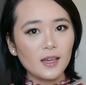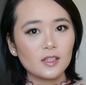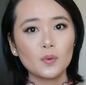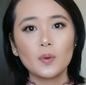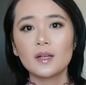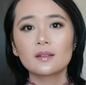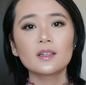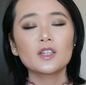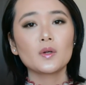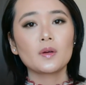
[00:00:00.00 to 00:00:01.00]
It's
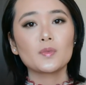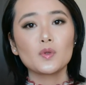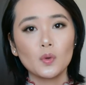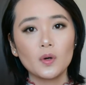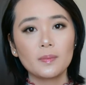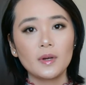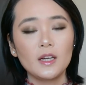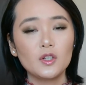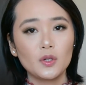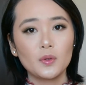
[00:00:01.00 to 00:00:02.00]
quickly to absorb
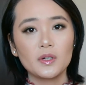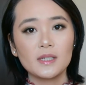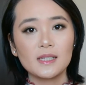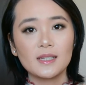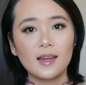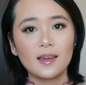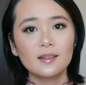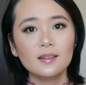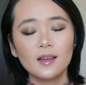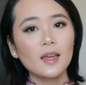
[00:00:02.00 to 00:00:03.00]
into your
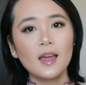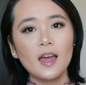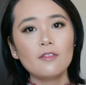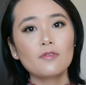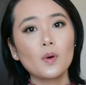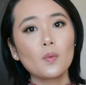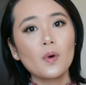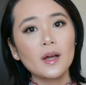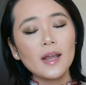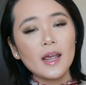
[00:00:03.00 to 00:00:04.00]
skin. And for
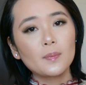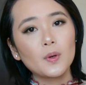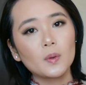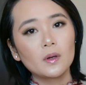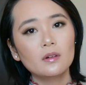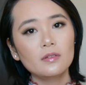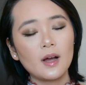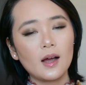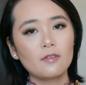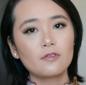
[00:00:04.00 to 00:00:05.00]
one ampule,
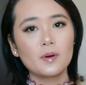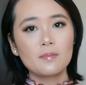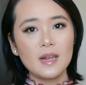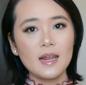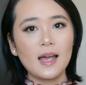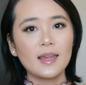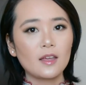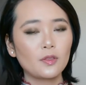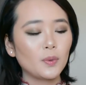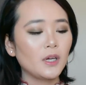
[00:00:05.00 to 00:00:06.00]
uh, for me, I
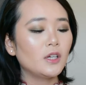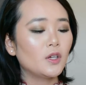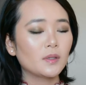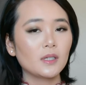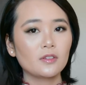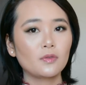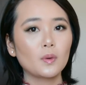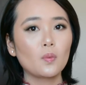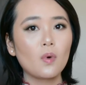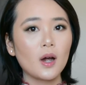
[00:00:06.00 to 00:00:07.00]
get three uses
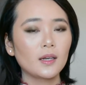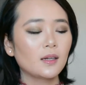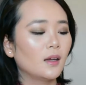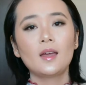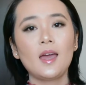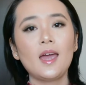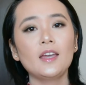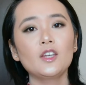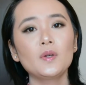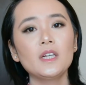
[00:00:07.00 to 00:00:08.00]
for one
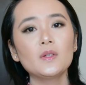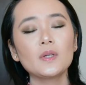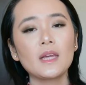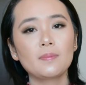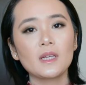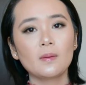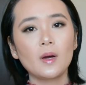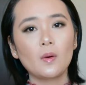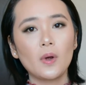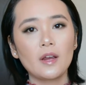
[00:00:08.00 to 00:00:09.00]
and you need to keep them
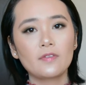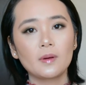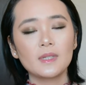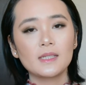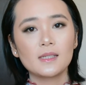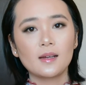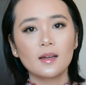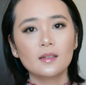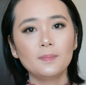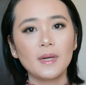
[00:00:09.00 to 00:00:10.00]
away from the
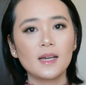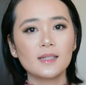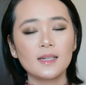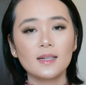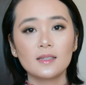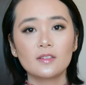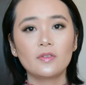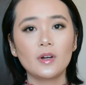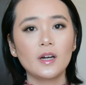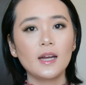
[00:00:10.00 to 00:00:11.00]
sun because it is
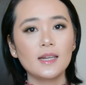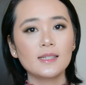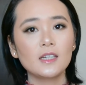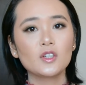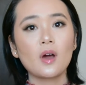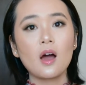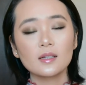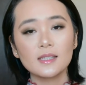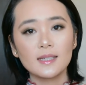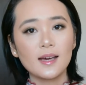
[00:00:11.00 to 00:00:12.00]
very easy to
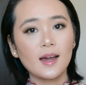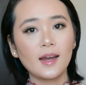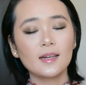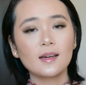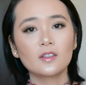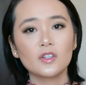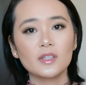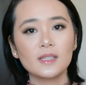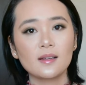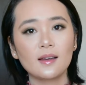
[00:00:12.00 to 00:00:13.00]
oxidize under
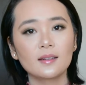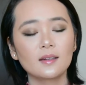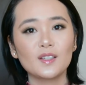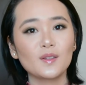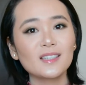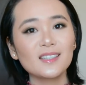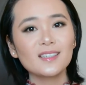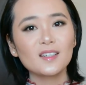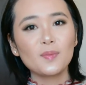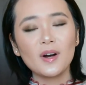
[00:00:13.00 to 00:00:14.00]
the sun. So this
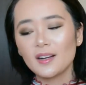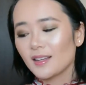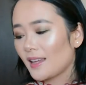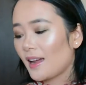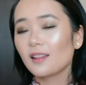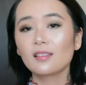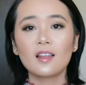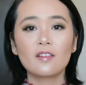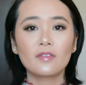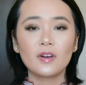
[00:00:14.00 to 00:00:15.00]
is the product that I
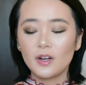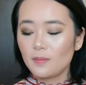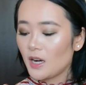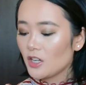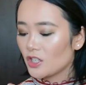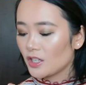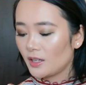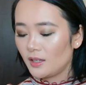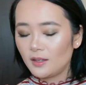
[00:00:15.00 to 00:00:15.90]
love very much.